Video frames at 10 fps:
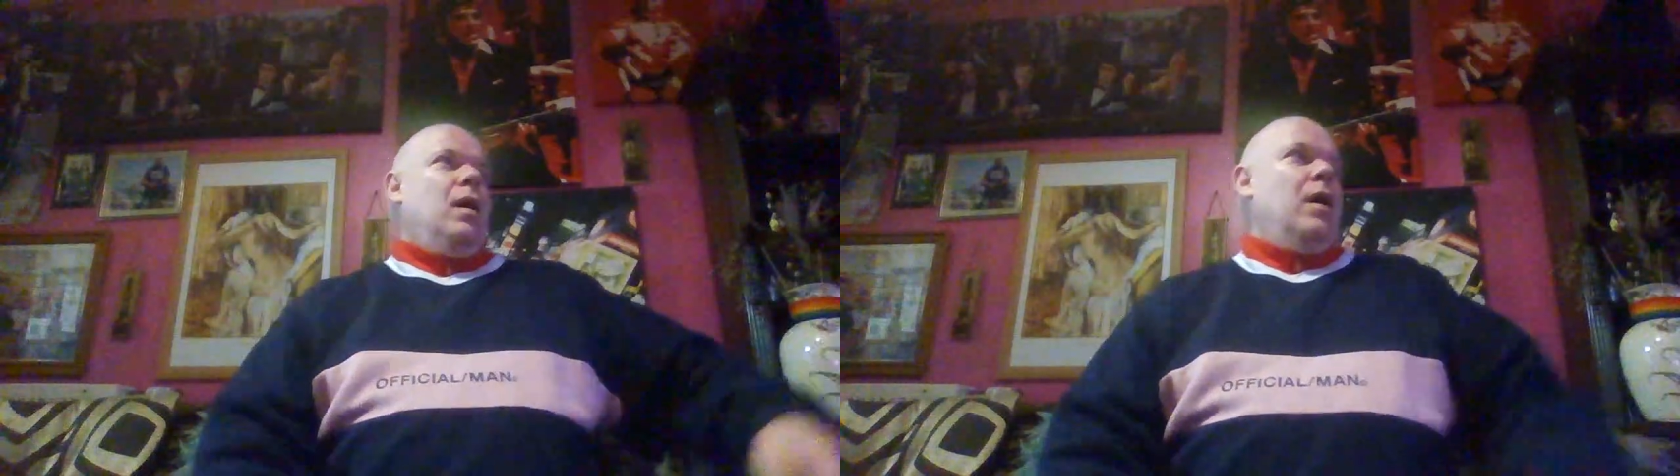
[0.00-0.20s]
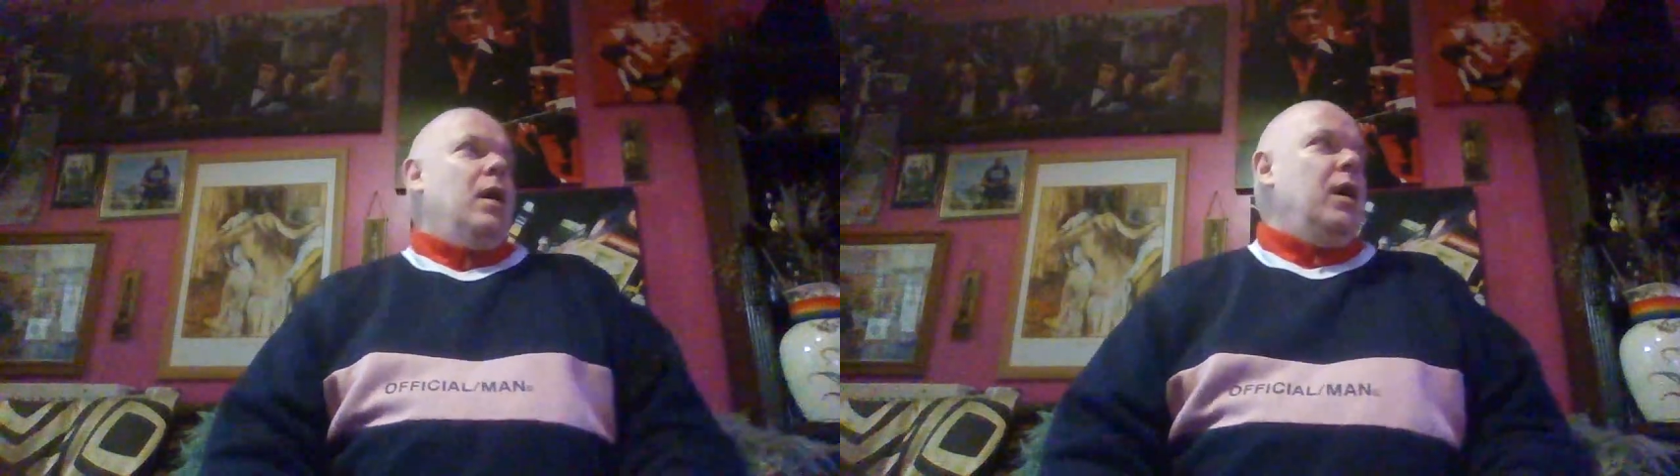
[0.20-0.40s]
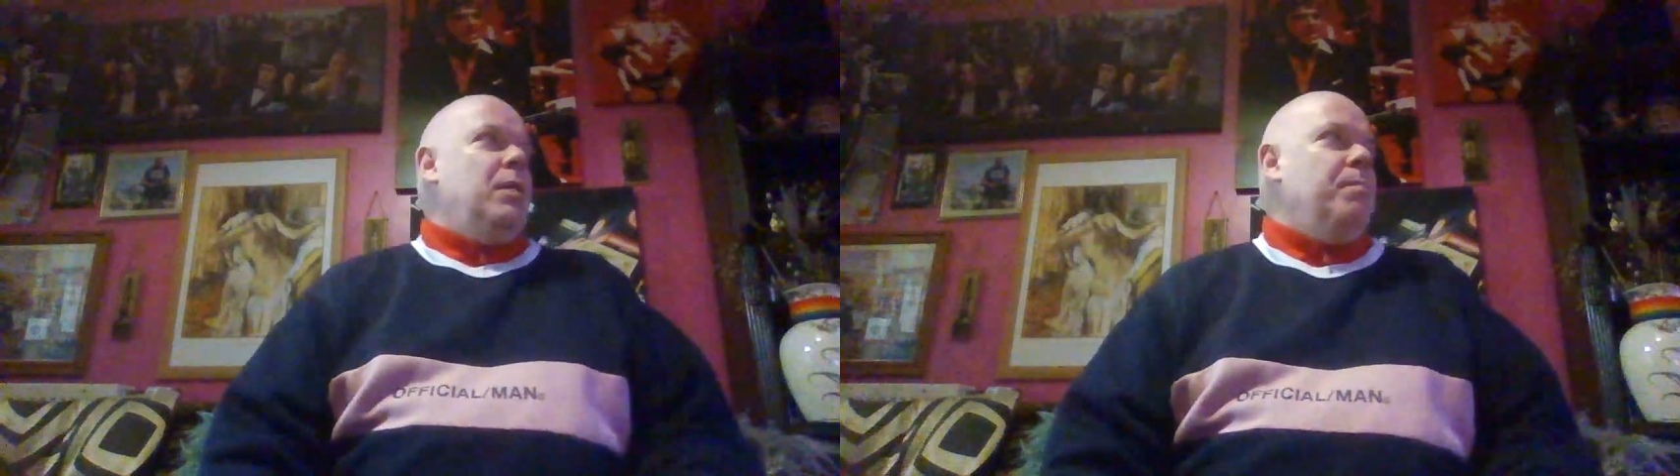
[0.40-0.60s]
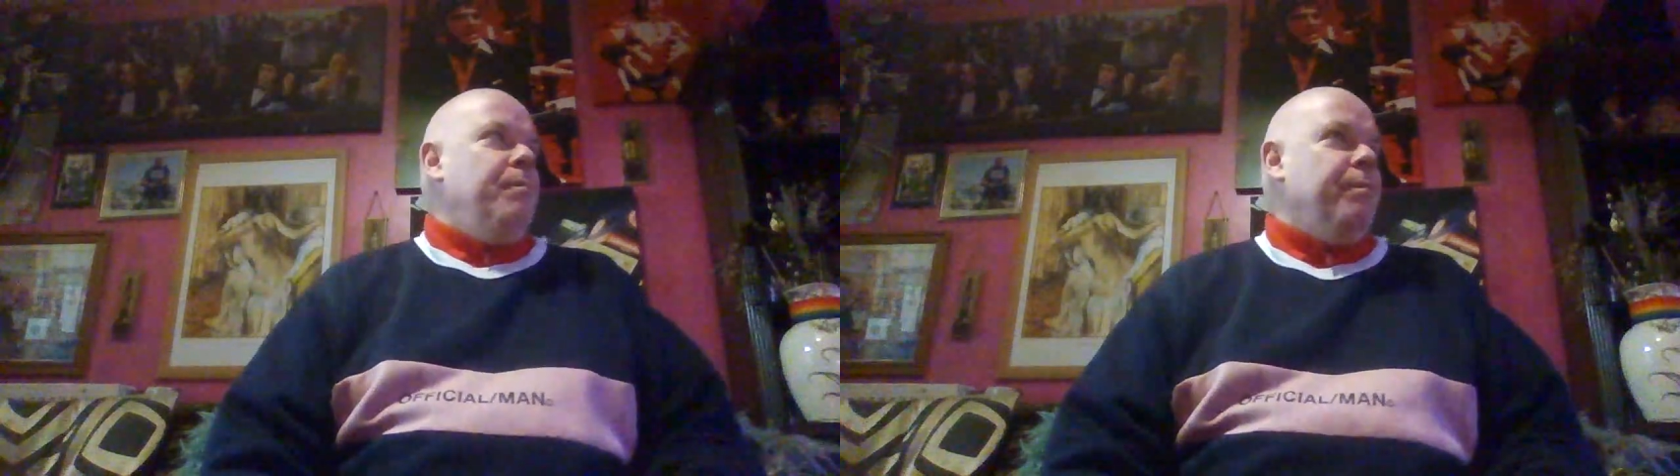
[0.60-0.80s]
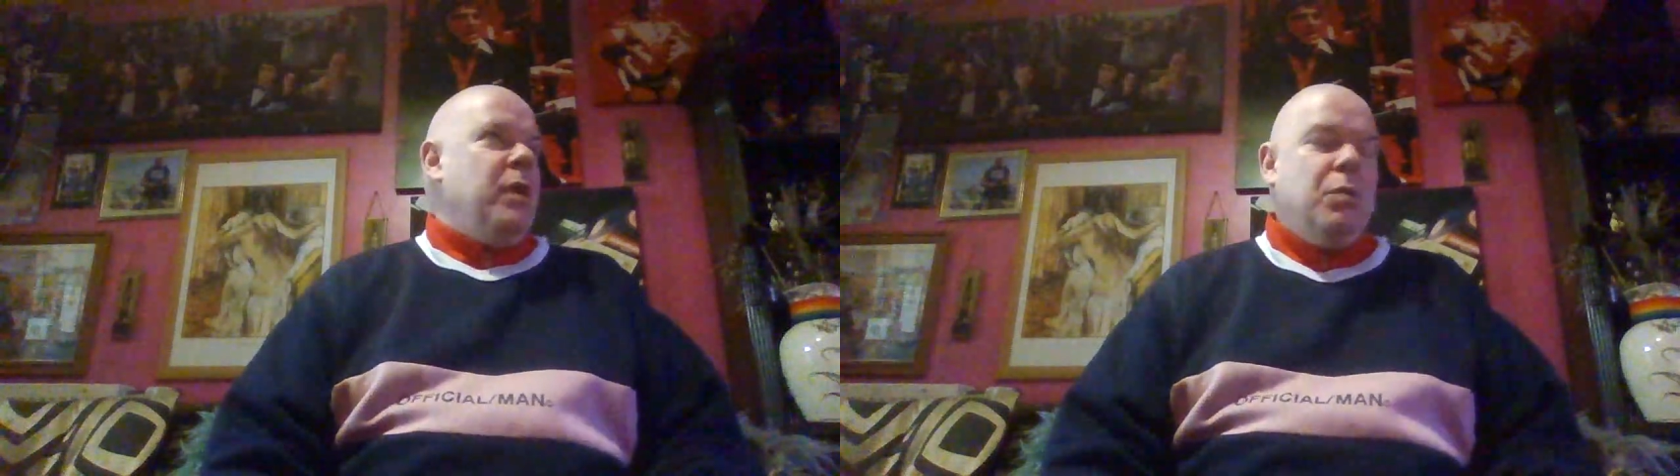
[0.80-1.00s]
Um,
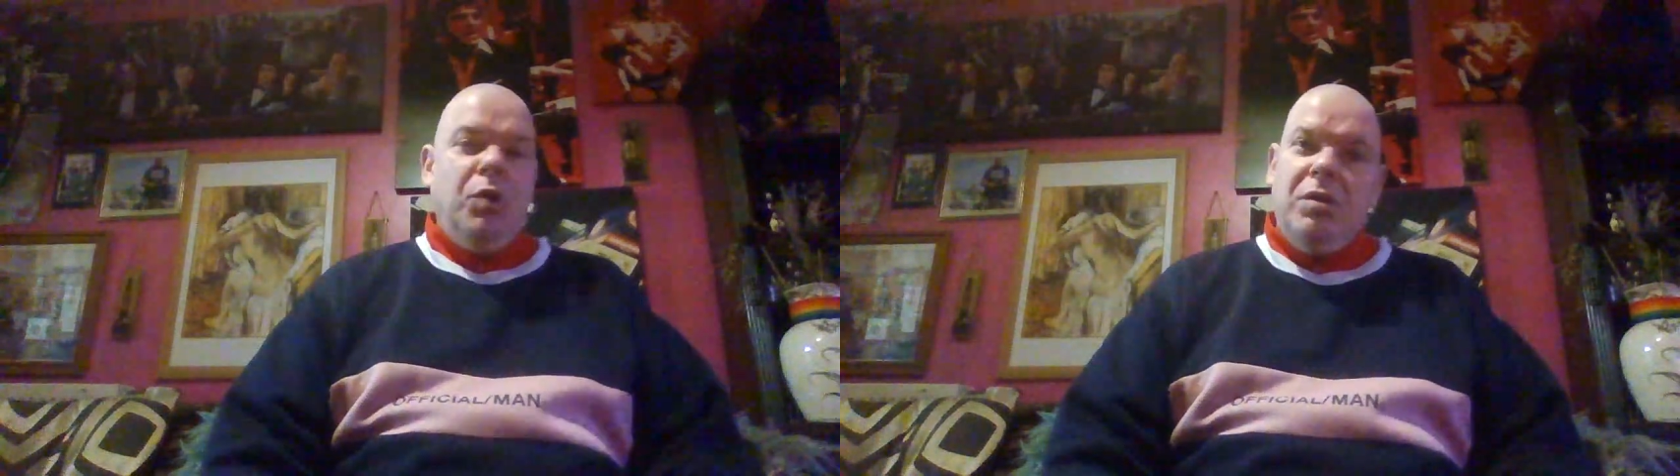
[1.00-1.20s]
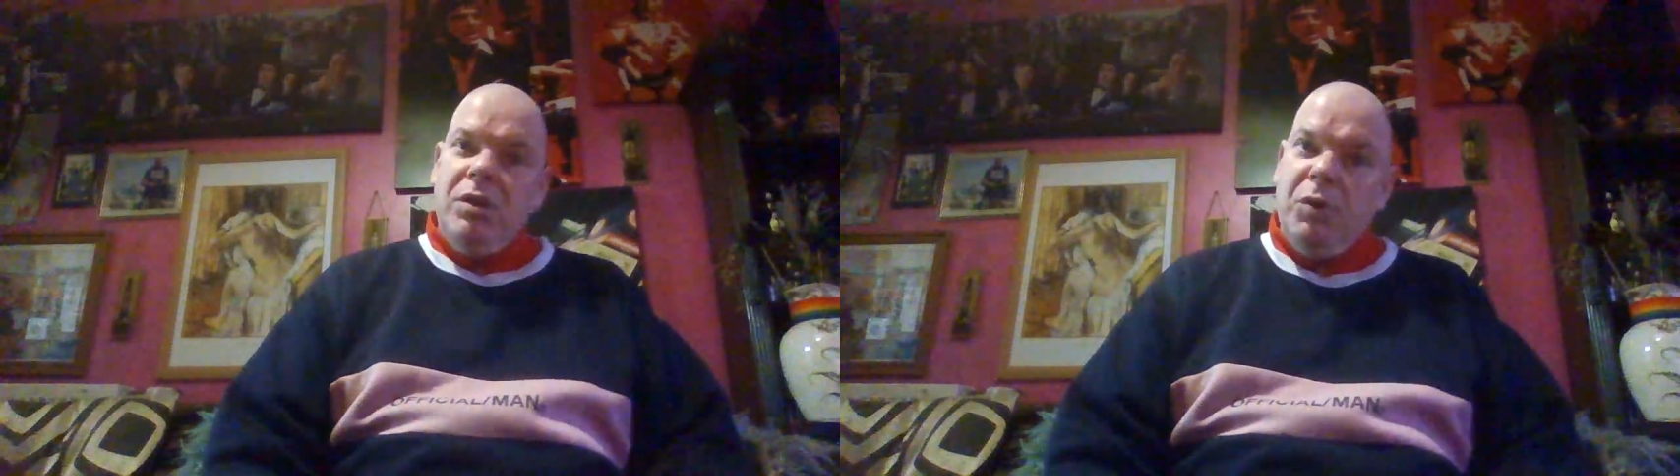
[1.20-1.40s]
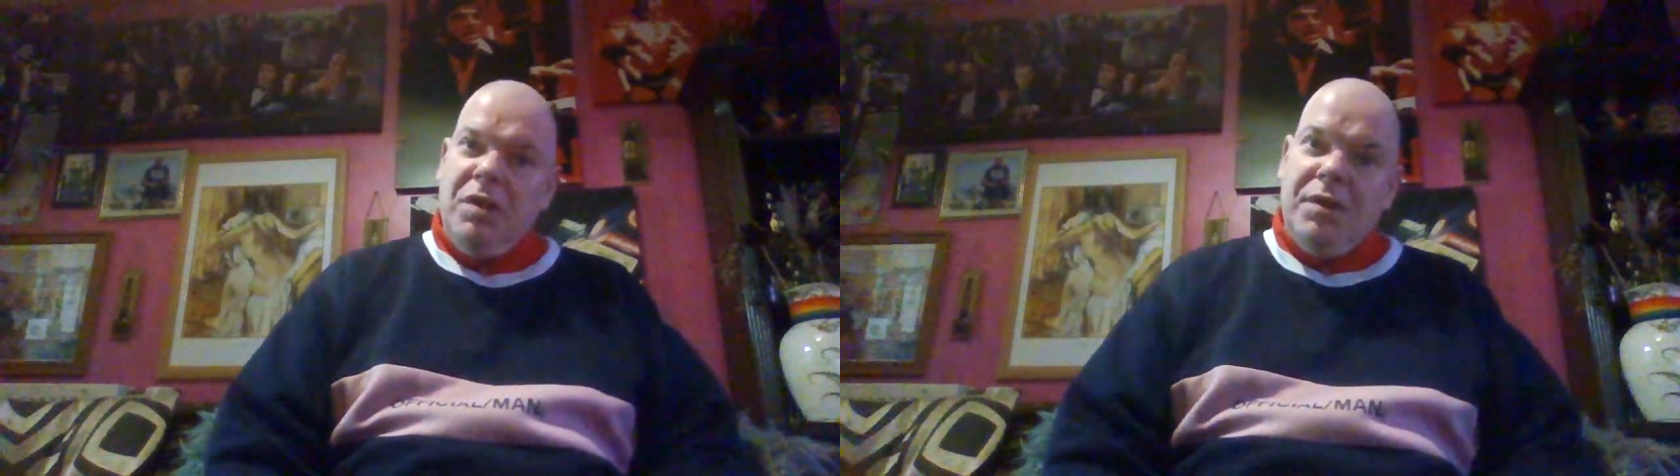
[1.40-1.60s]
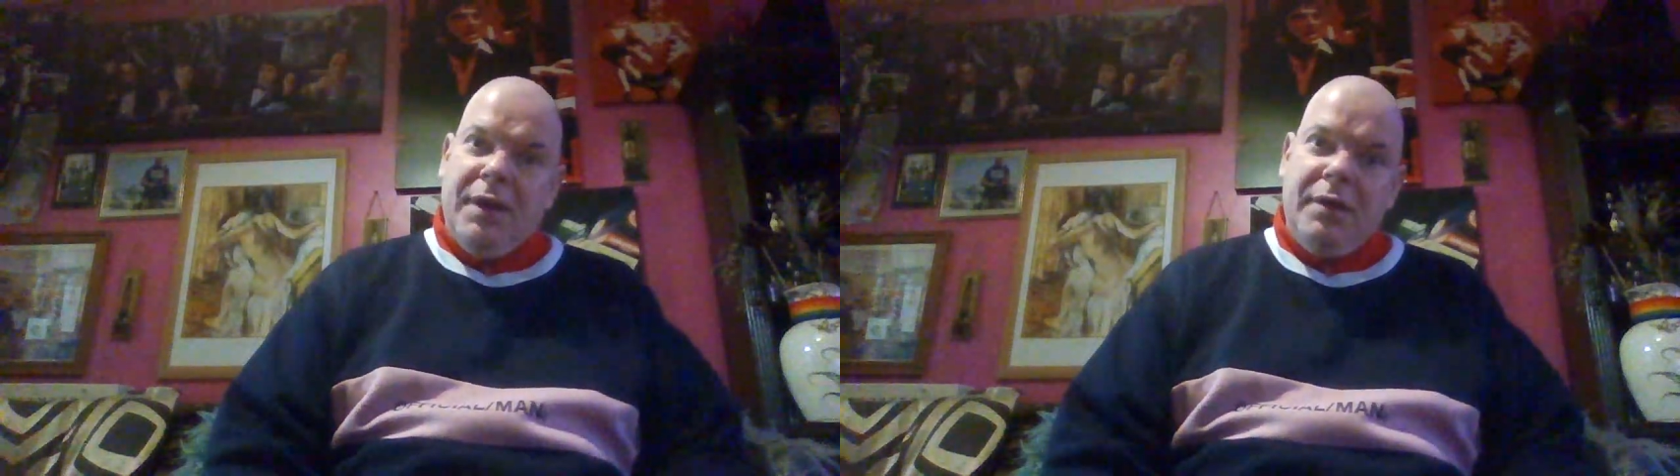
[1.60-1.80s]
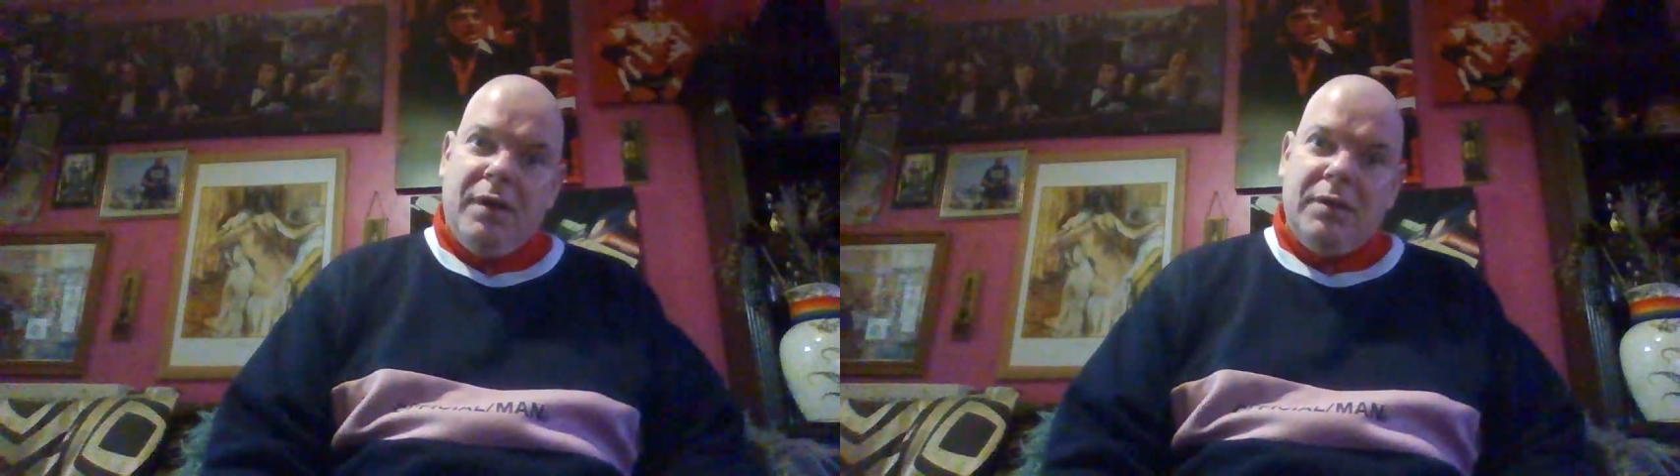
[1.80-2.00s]
but you, would, you wouldn't
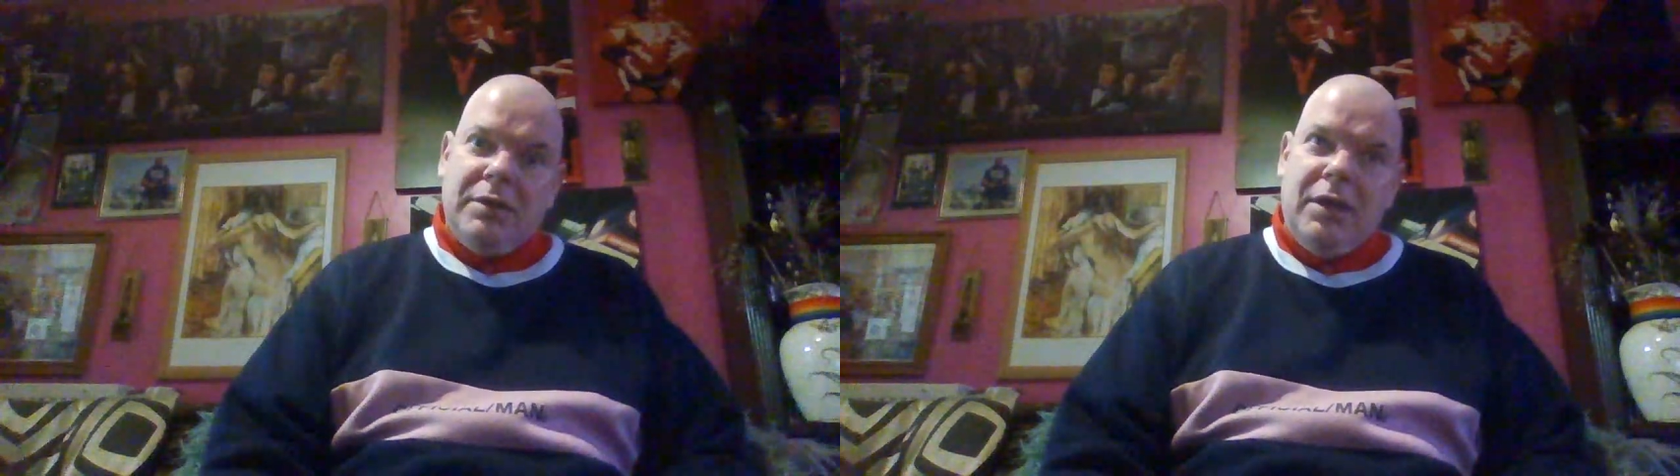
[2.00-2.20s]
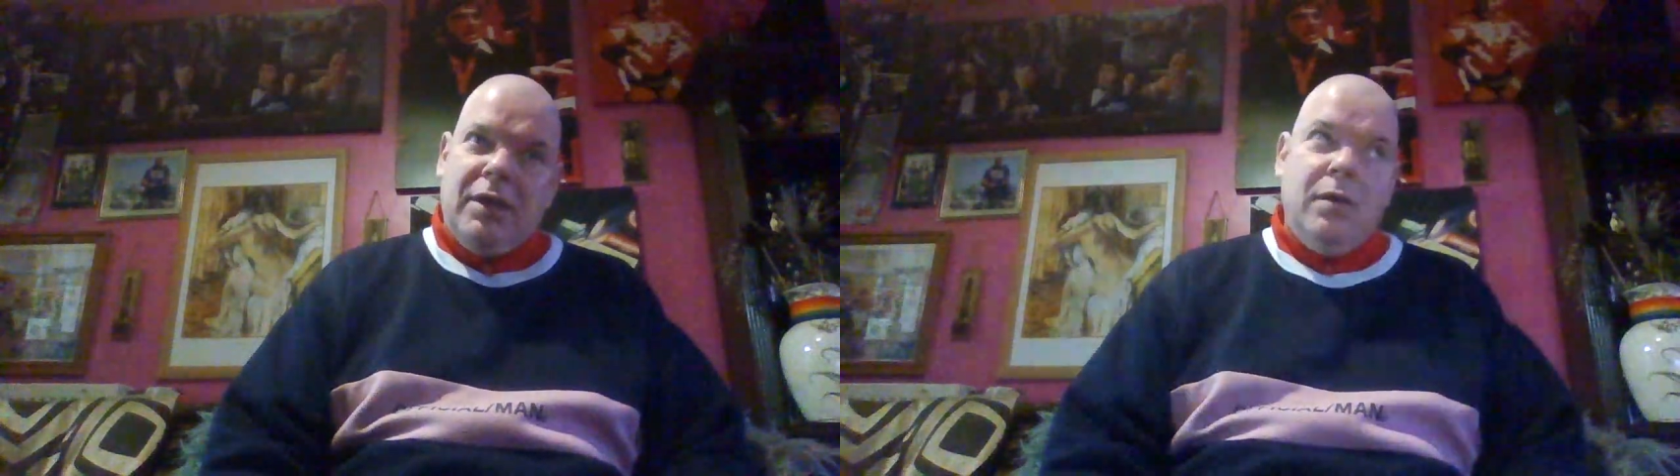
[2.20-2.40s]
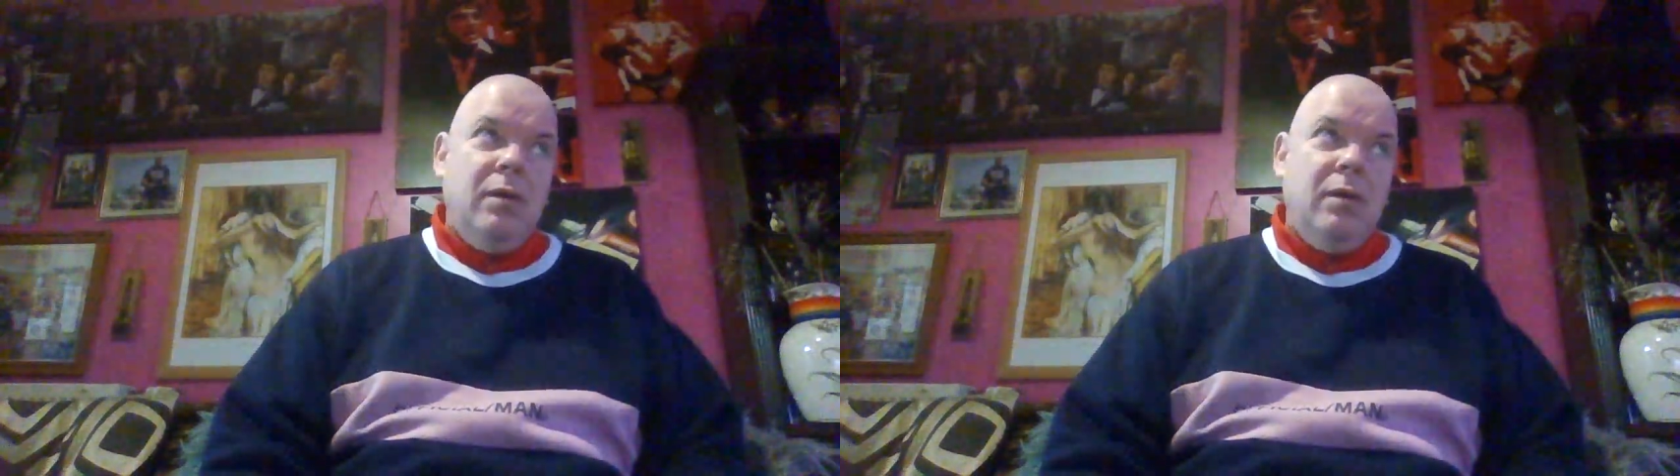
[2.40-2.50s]
think that today,